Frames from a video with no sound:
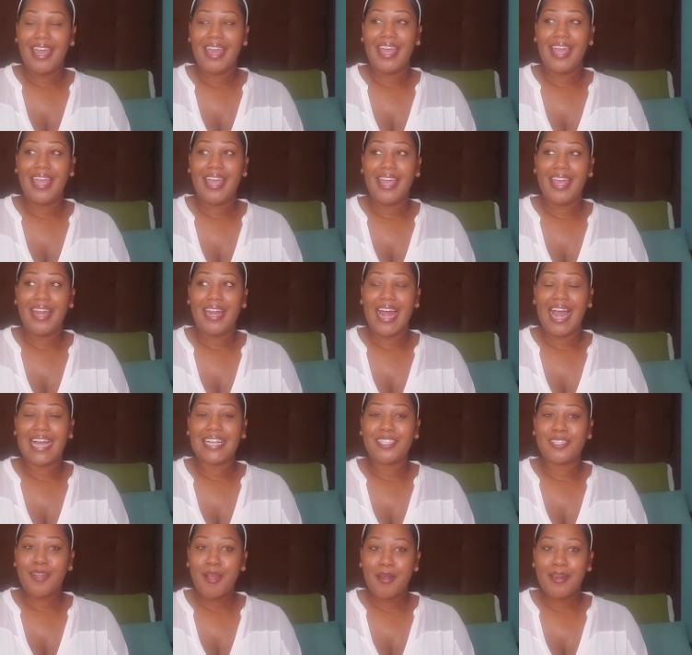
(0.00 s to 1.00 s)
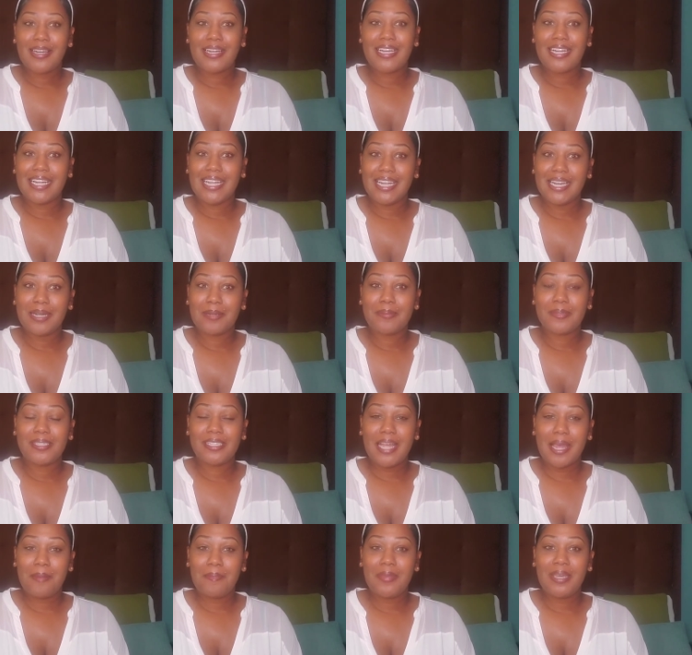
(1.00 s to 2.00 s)
And I started to get
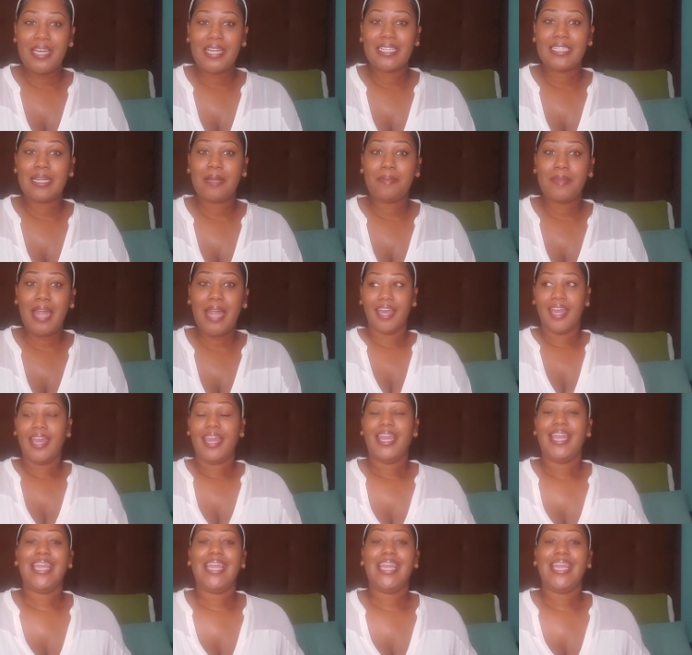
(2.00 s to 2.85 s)
upset because I'm like,